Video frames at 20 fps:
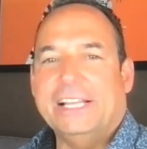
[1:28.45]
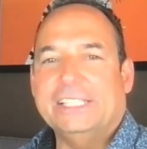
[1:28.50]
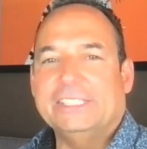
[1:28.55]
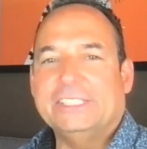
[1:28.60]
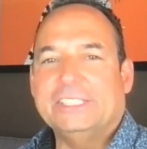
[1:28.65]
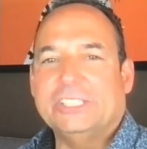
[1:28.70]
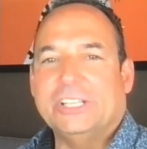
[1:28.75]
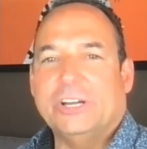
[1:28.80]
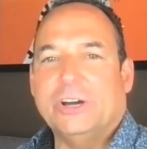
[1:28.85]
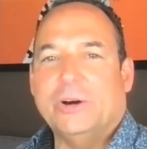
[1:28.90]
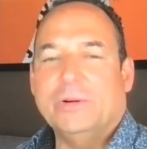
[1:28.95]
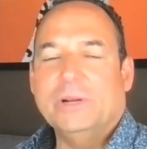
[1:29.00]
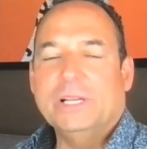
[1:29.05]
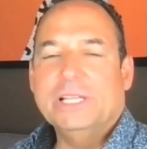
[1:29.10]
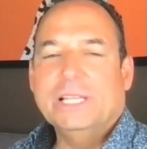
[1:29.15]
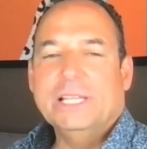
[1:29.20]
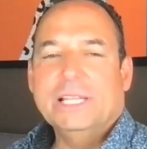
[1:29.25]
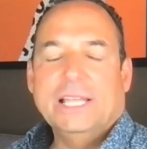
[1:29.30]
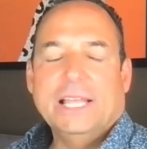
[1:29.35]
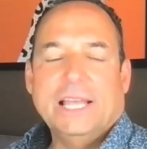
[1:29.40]
And so,
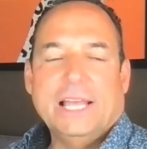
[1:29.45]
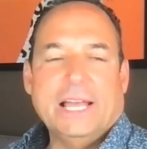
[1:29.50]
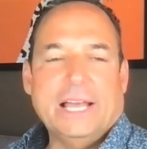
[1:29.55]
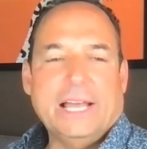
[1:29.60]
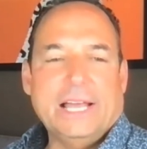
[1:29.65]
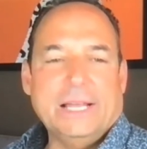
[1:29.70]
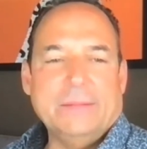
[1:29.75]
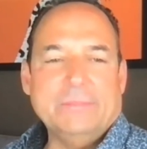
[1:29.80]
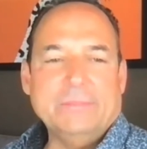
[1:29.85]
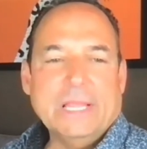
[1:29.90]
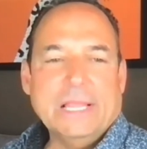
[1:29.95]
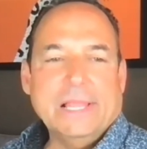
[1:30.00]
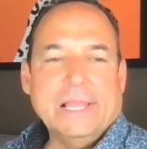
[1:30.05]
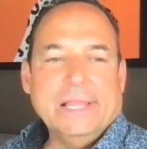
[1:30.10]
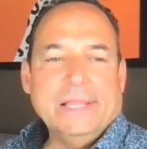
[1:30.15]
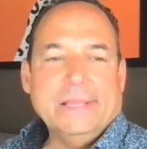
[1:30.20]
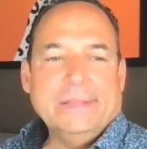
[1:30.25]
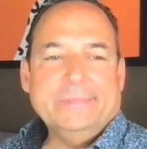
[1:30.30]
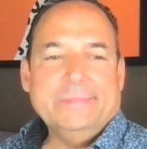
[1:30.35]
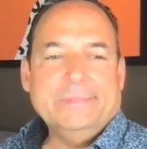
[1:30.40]

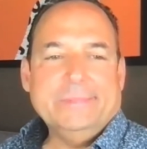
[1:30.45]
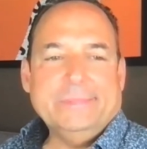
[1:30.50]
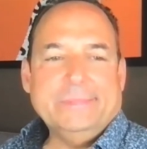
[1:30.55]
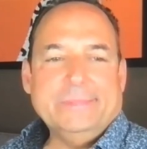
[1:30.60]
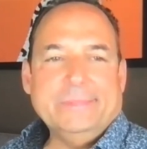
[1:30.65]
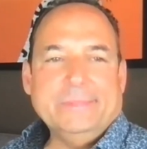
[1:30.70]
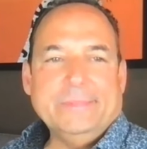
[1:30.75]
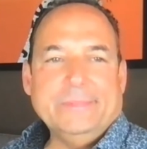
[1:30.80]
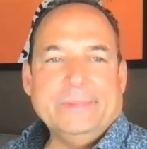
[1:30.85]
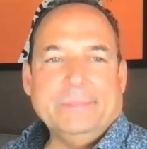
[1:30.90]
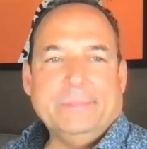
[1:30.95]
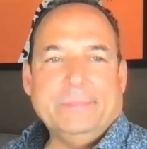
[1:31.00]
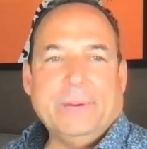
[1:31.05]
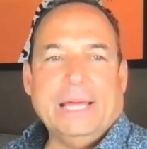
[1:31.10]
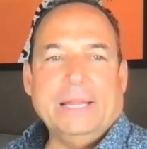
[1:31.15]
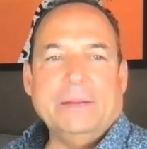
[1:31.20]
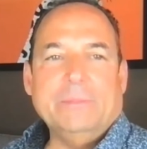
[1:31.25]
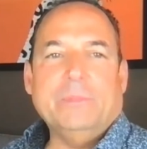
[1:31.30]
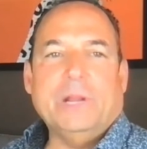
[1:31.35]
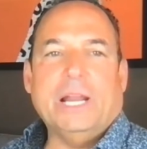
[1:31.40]

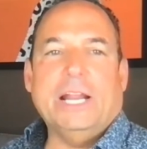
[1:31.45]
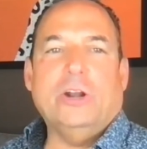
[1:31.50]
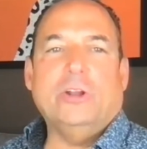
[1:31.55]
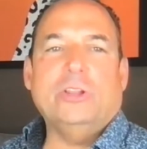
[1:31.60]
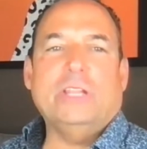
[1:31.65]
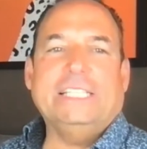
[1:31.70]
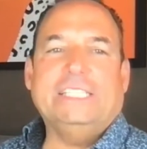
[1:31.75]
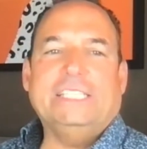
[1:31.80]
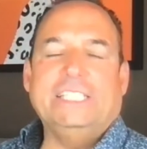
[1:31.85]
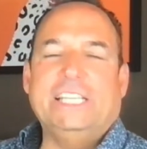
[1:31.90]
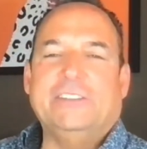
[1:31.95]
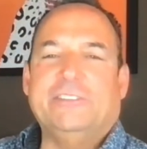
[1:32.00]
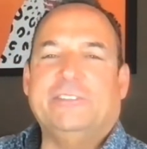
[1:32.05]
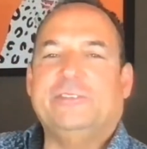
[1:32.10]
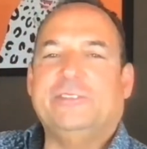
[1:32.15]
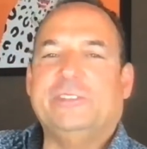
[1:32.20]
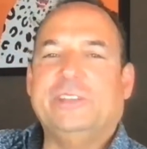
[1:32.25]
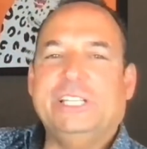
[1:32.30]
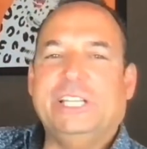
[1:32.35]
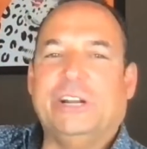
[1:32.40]
but I don't like to
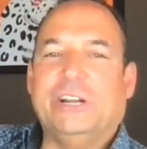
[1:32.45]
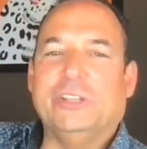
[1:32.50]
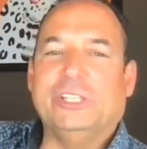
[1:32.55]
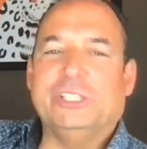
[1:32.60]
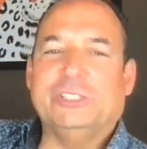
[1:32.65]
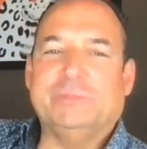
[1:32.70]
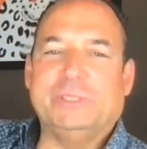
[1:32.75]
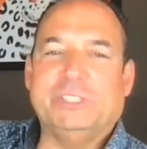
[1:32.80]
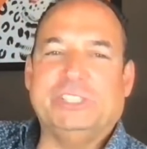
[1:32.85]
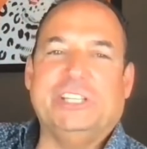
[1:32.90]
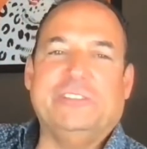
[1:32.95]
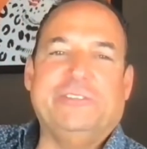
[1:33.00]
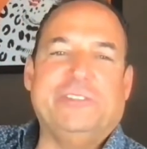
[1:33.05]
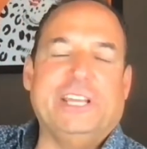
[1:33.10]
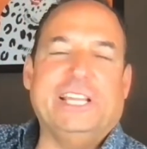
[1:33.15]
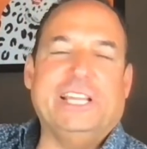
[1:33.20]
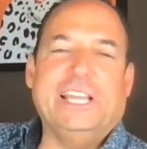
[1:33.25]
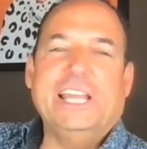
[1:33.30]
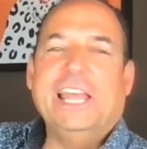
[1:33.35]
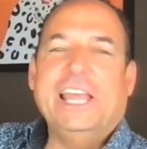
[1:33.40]
give, the
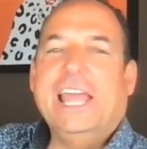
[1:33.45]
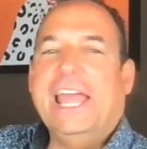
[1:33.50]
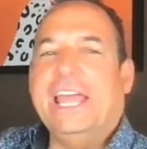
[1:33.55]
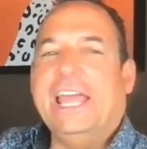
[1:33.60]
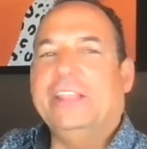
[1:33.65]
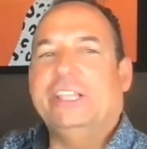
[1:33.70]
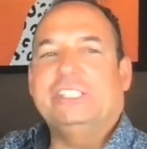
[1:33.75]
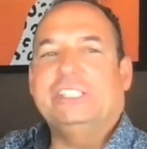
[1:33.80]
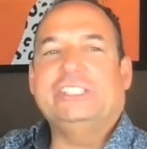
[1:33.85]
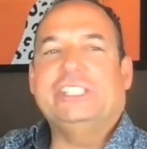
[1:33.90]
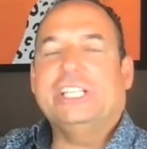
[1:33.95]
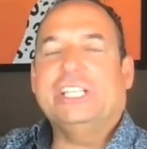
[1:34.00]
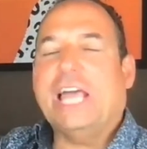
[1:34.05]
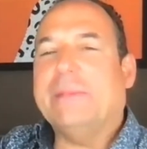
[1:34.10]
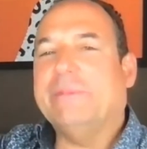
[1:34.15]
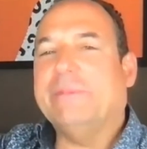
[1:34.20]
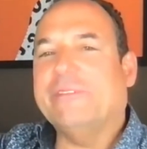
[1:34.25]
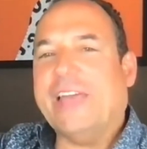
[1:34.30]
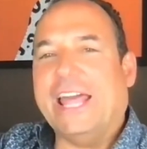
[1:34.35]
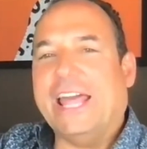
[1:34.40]
specific, hey, this is the
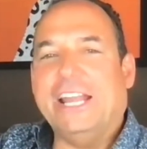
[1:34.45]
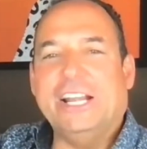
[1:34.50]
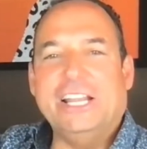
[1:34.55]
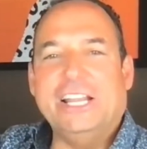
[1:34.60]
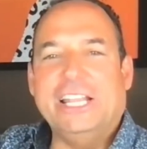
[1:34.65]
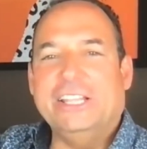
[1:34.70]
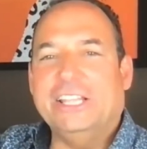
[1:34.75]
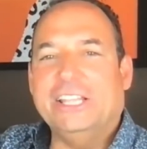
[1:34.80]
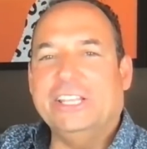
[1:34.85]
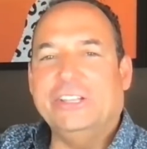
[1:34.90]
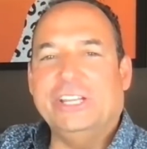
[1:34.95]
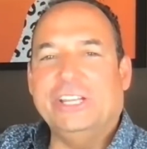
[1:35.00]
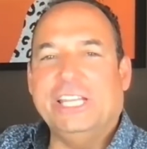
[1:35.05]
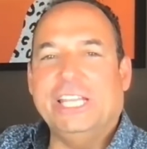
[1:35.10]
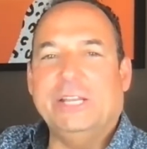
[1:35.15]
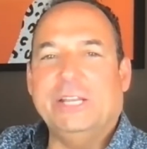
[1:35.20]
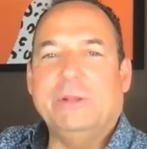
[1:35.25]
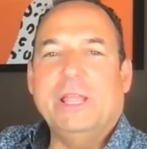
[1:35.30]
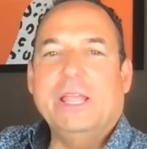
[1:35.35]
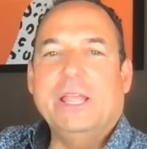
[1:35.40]
type of entity that you
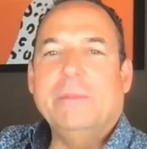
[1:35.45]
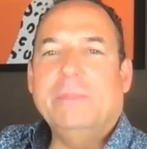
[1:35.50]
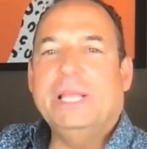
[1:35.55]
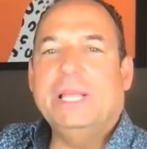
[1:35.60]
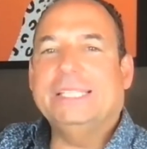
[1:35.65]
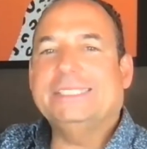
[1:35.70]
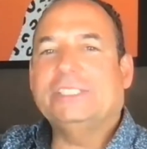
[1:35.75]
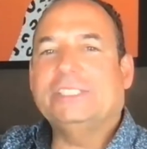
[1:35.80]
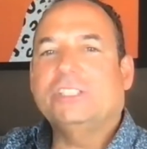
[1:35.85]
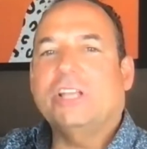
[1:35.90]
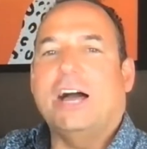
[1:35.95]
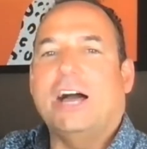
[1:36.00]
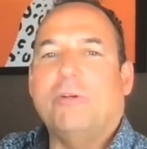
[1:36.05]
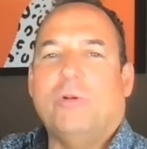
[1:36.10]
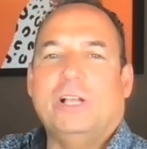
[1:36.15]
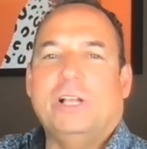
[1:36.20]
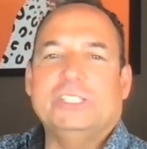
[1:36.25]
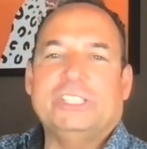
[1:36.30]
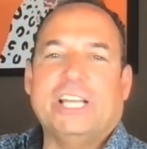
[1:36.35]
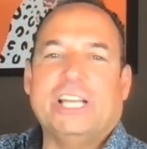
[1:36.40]
need, because it's not
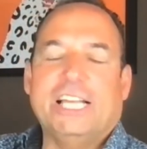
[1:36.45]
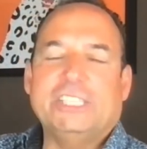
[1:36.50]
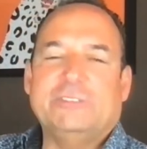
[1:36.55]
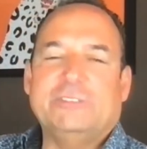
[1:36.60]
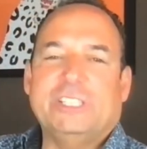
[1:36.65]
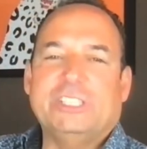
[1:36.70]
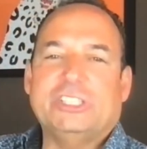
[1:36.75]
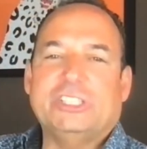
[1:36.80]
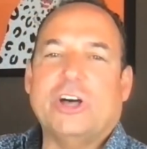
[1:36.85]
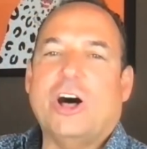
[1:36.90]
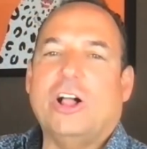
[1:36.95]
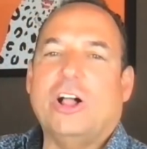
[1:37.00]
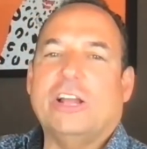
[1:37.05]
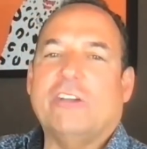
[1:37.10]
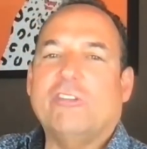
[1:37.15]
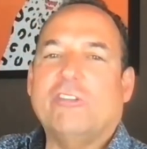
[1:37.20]
one size fits all.